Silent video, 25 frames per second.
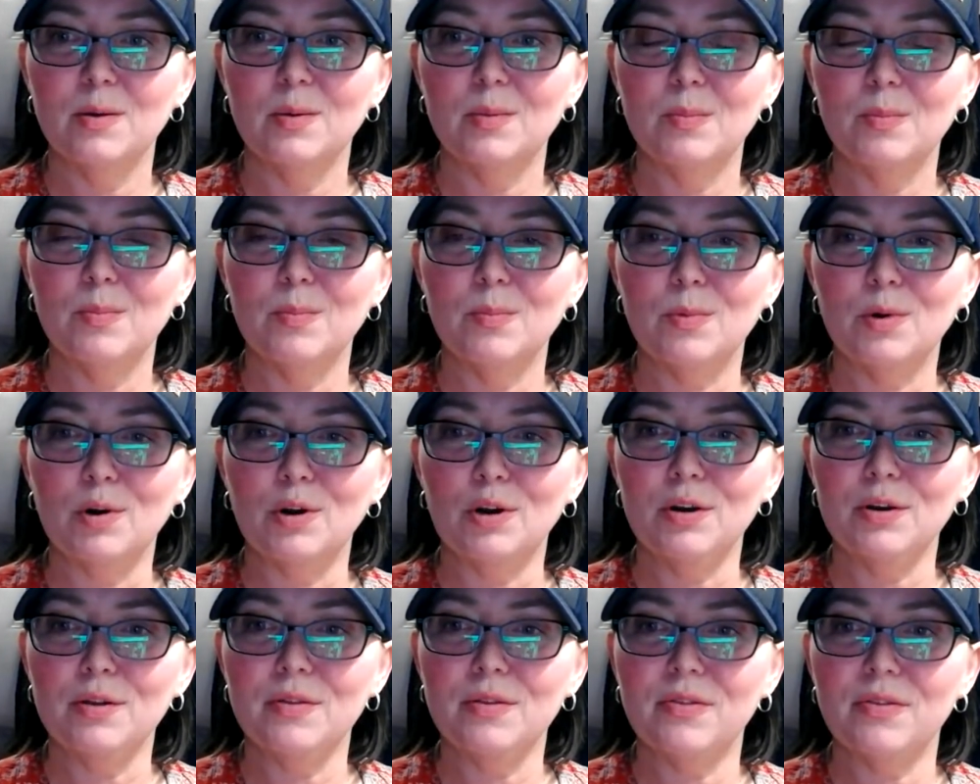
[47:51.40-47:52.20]

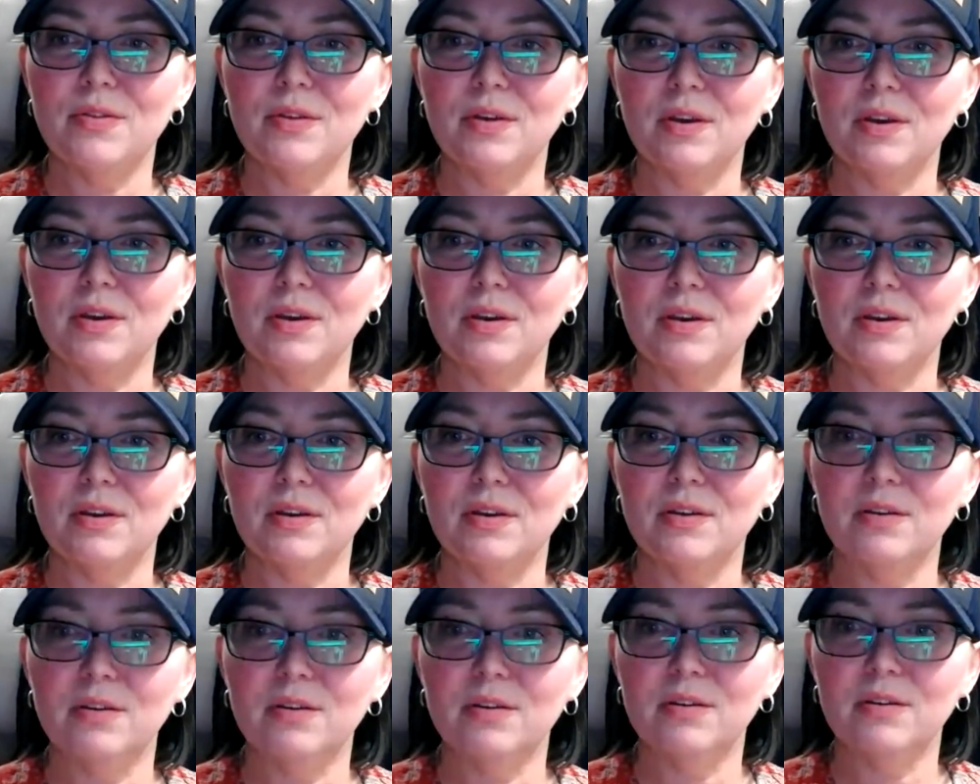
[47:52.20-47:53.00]

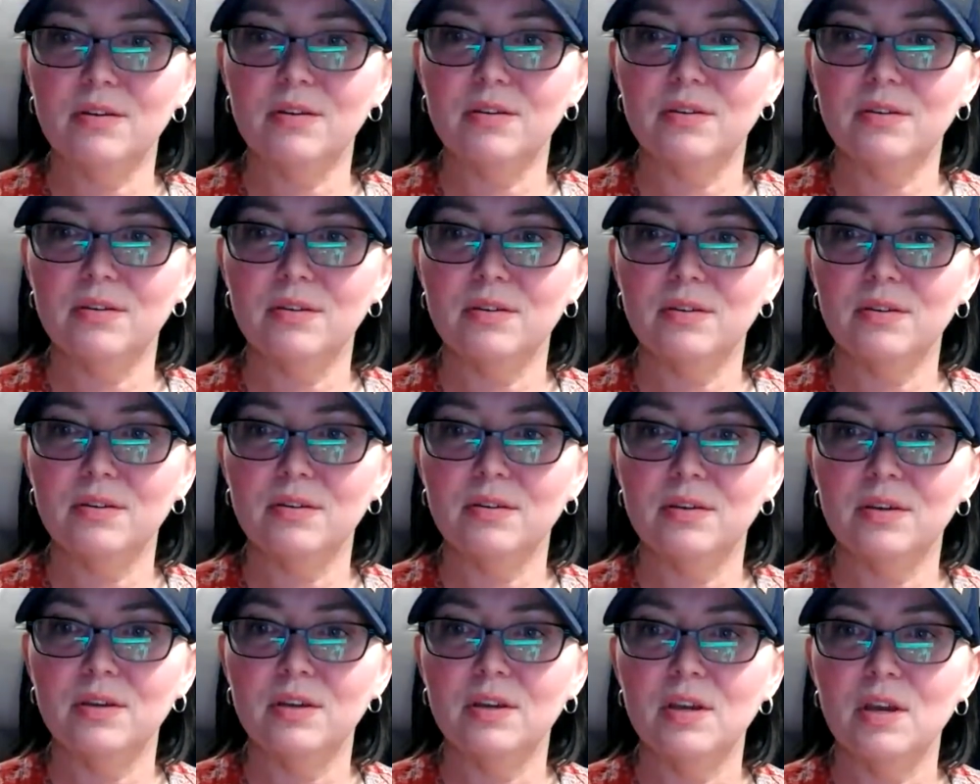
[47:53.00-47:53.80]
Martha
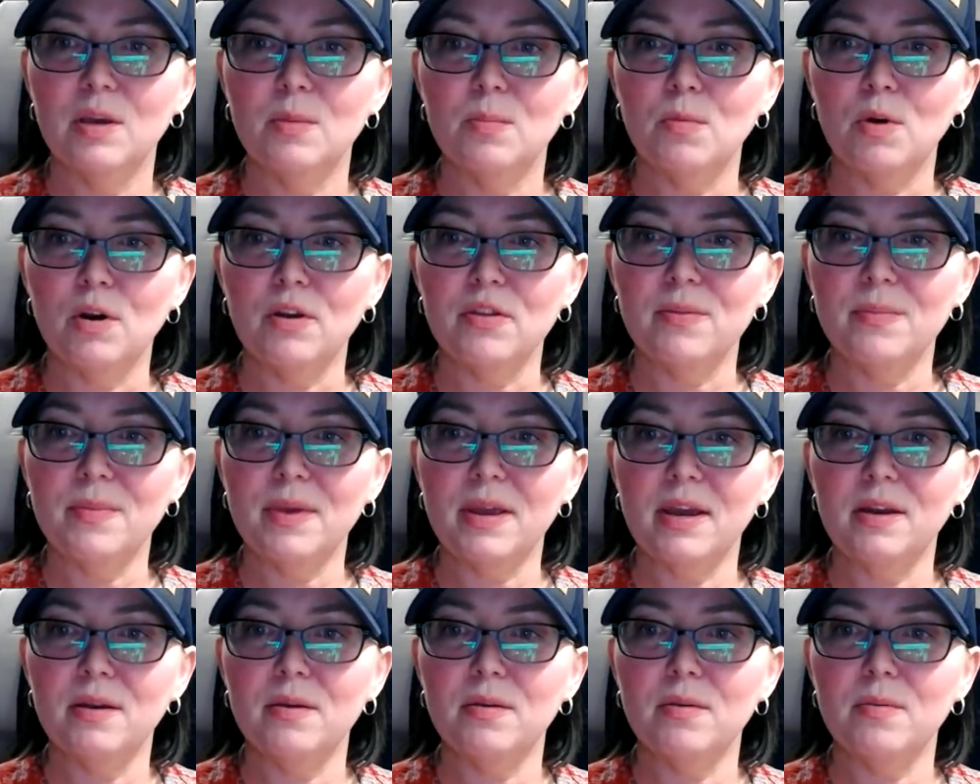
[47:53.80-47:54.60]

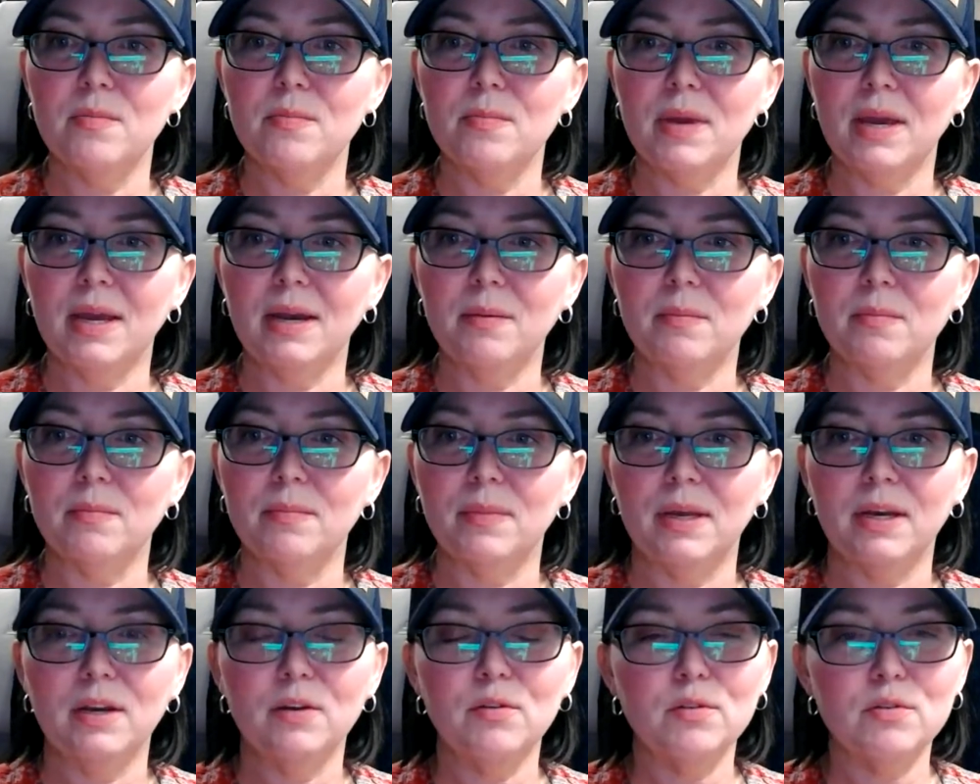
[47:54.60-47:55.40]

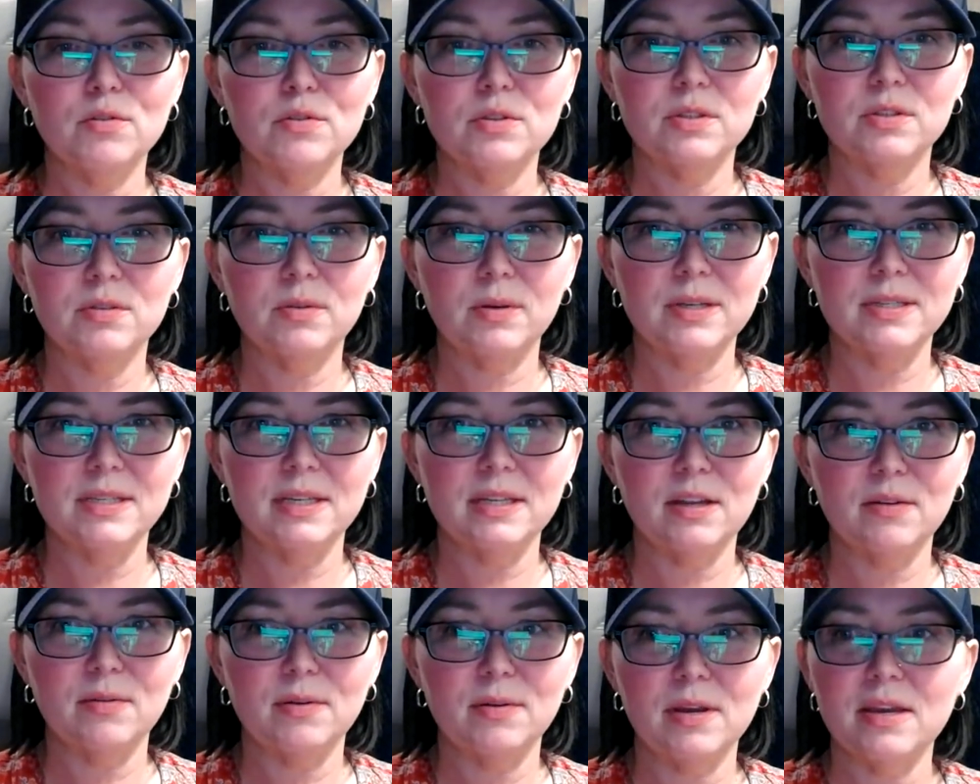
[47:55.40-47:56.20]
Manigros, do I say
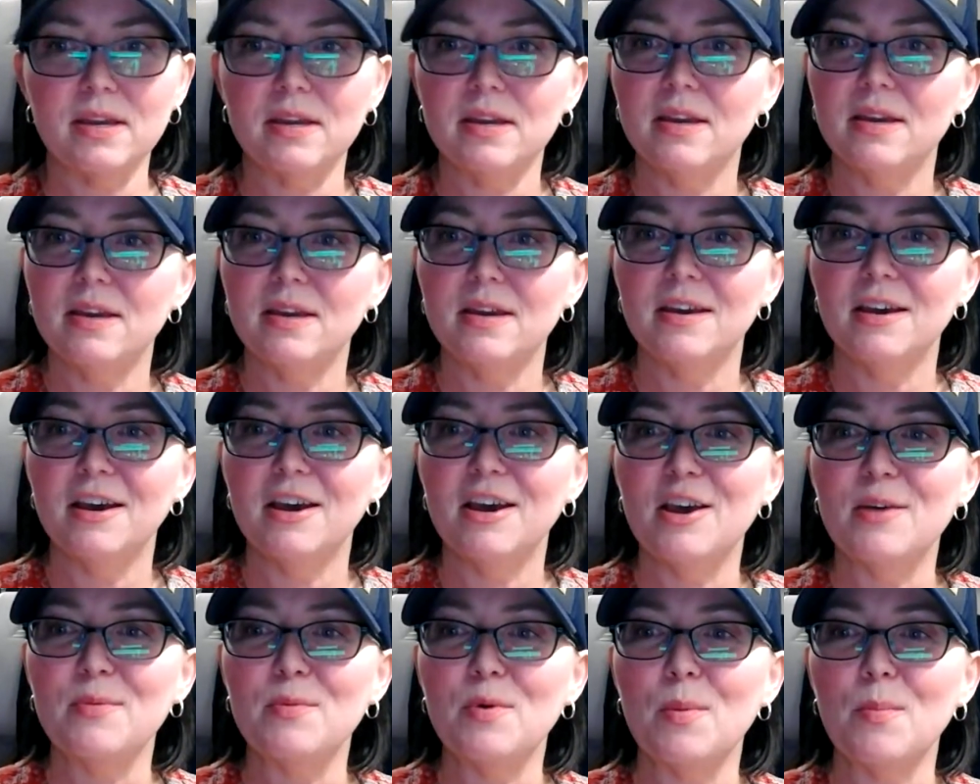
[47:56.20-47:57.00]
that right?
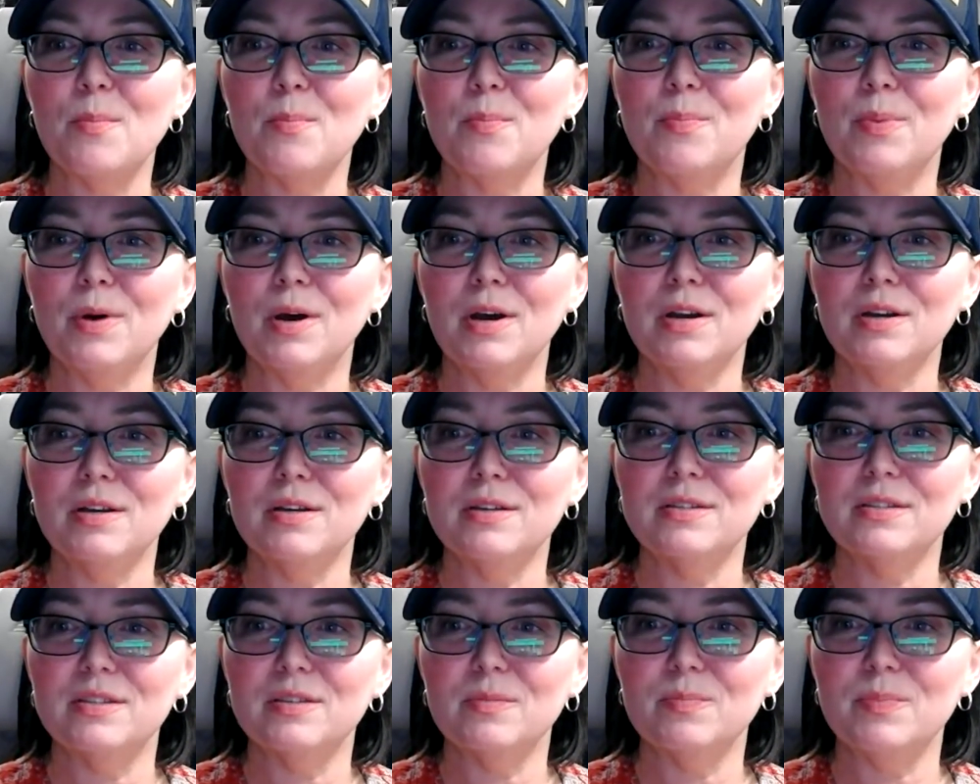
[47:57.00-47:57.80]

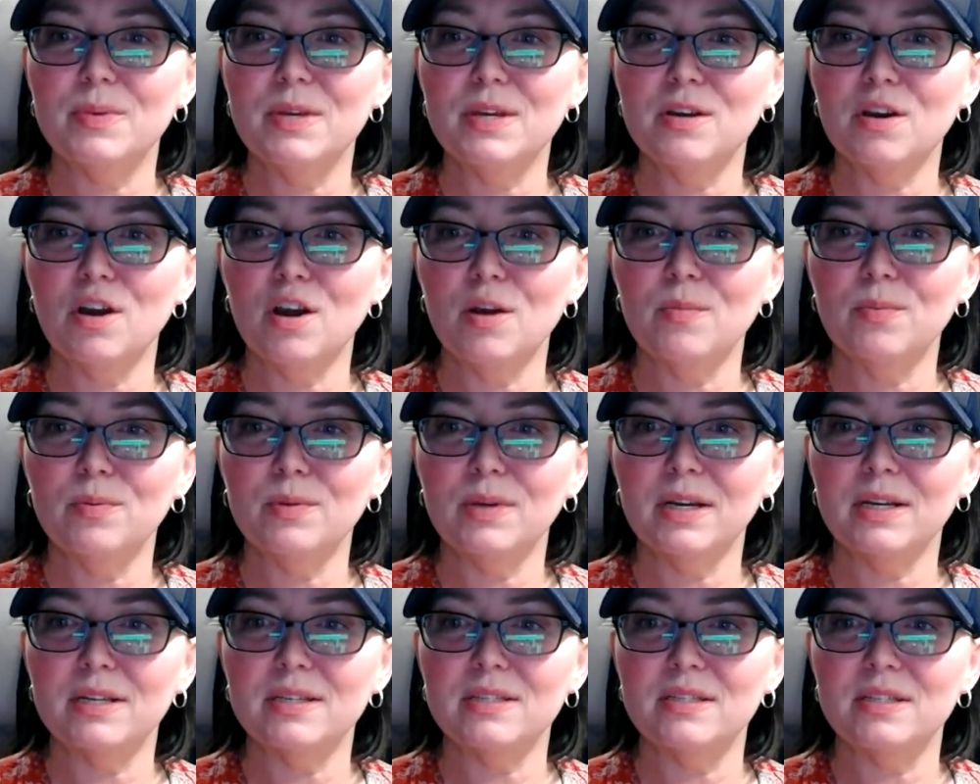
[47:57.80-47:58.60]
Bugs, B
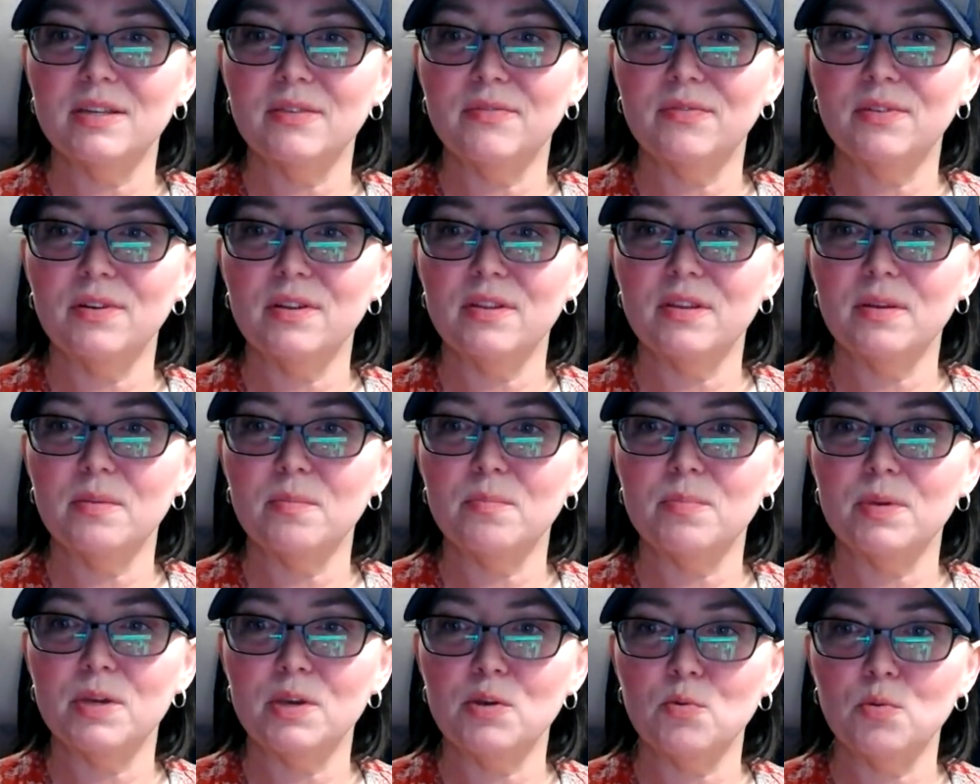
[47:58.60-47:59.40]
complex, different than
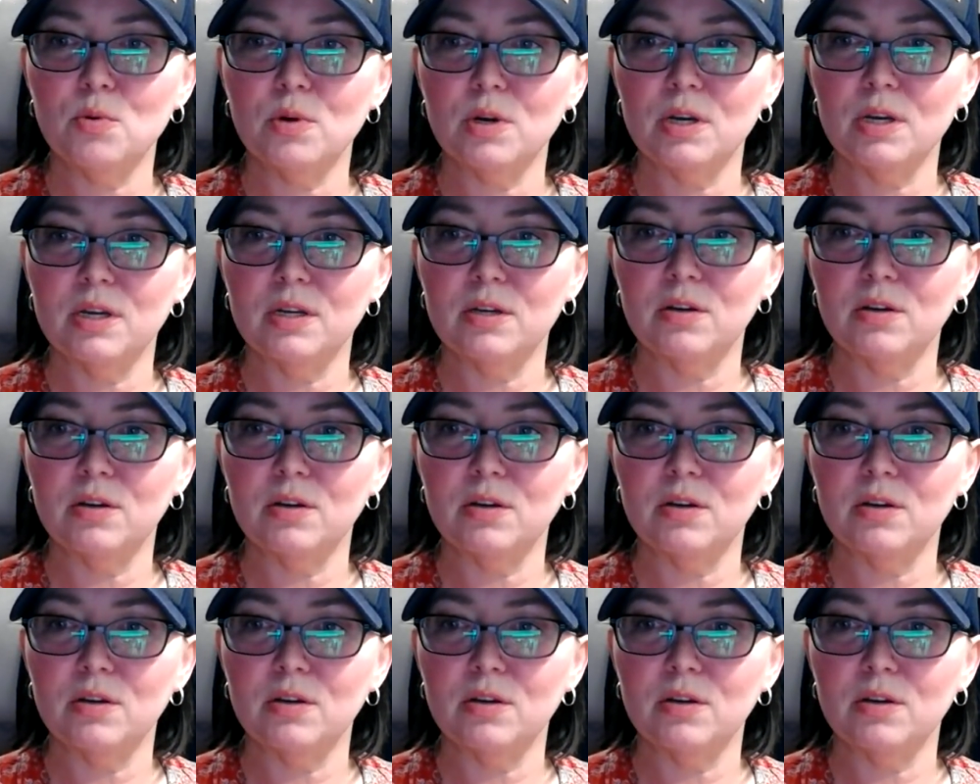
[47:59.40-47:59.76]
B1.